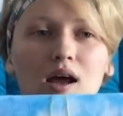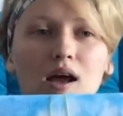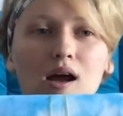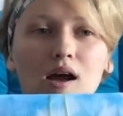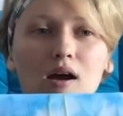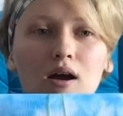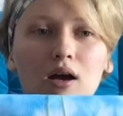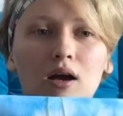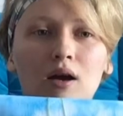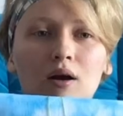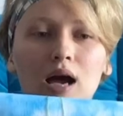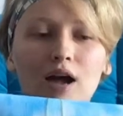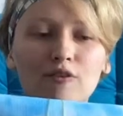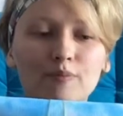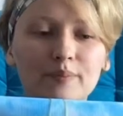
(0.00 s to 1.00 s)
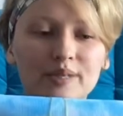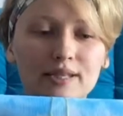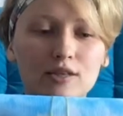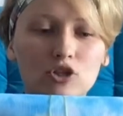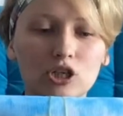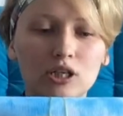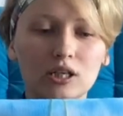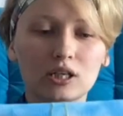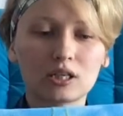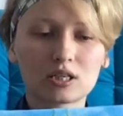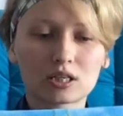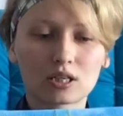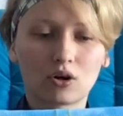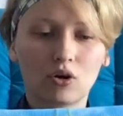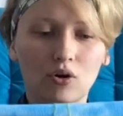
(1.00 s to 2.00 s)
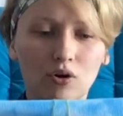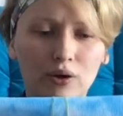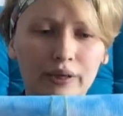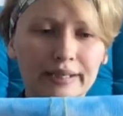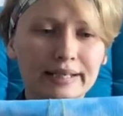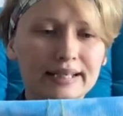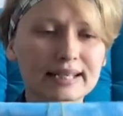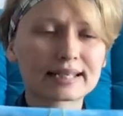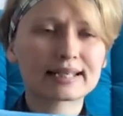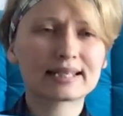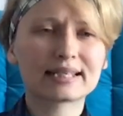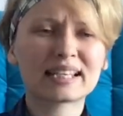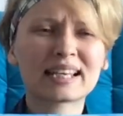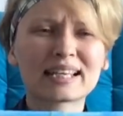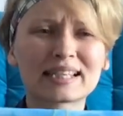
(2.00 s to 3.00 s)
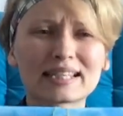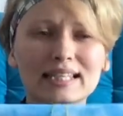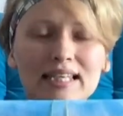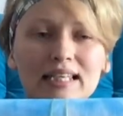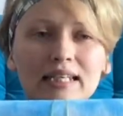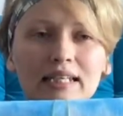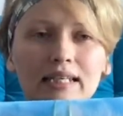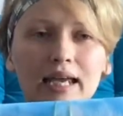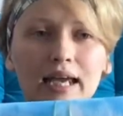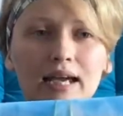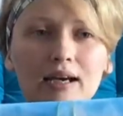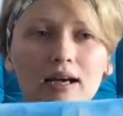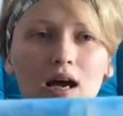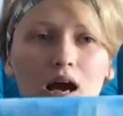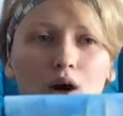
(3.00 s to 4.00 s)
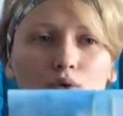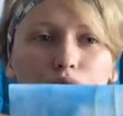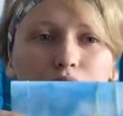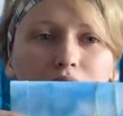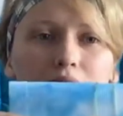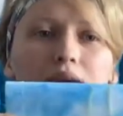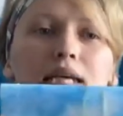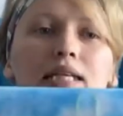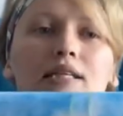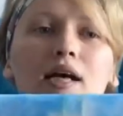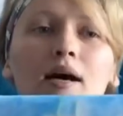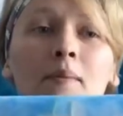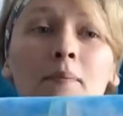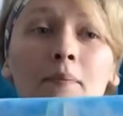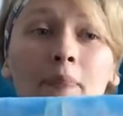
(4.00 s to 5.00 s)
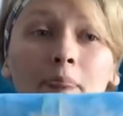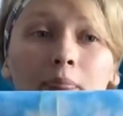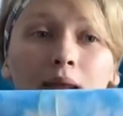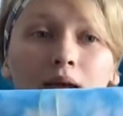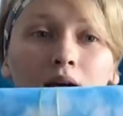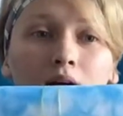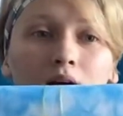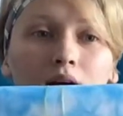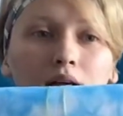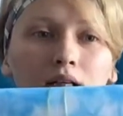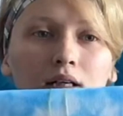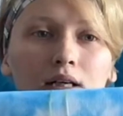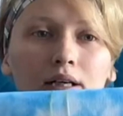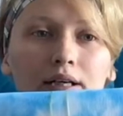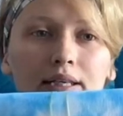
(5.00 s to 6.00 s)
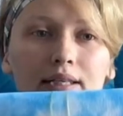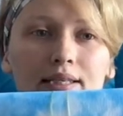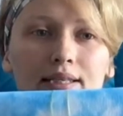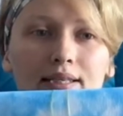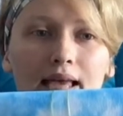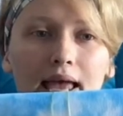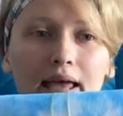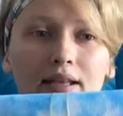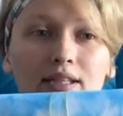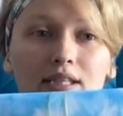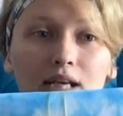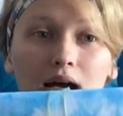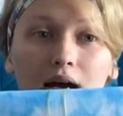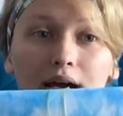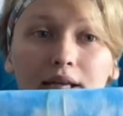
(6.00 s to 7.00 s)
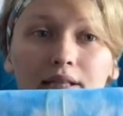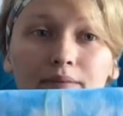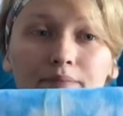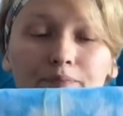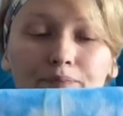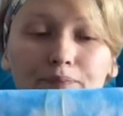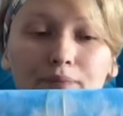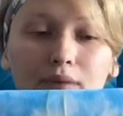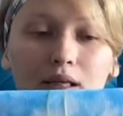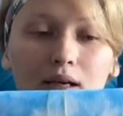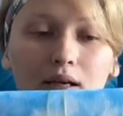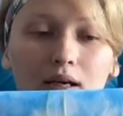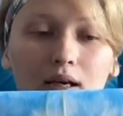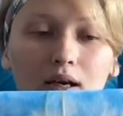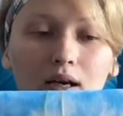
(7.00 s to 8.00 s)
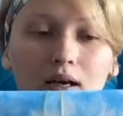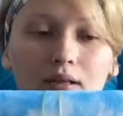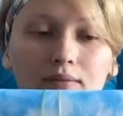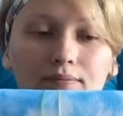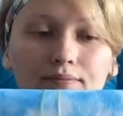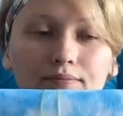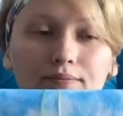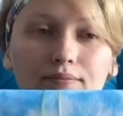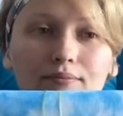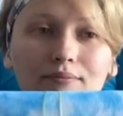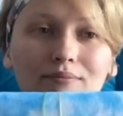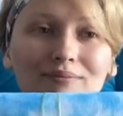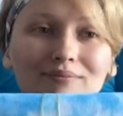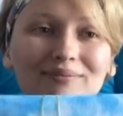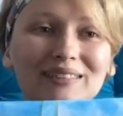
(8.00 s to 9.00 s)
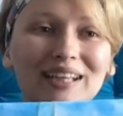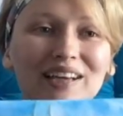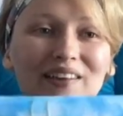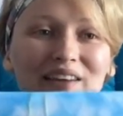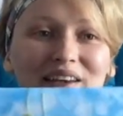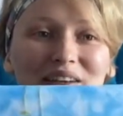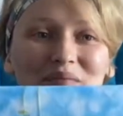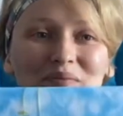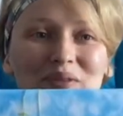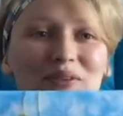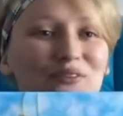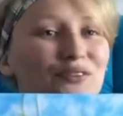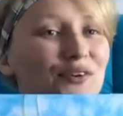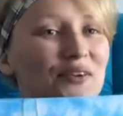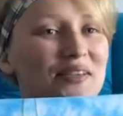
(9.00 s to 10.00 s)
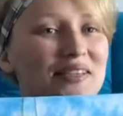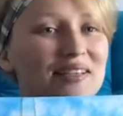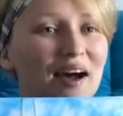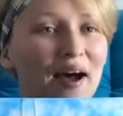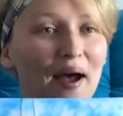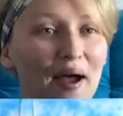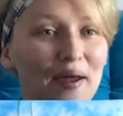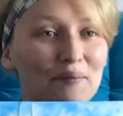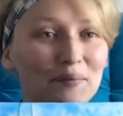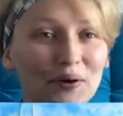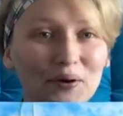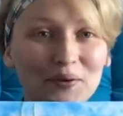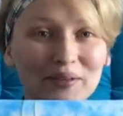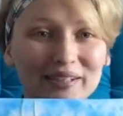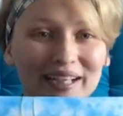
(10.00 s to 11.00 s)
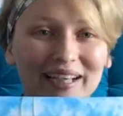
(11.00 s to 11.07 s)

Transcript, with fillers: uh, I'm stitching it on a 16 count Aida uh, it's hand dyed um, like in a beautiful sky mode